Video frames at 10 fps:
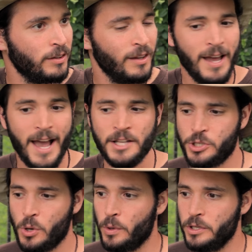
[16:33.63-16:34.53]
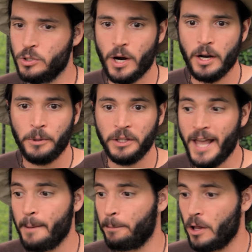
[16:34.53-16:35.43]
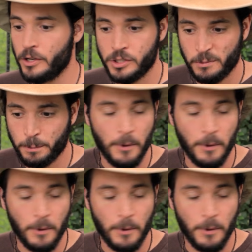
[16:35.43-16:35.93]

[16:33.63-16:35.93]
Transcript: And so when you try to put that plus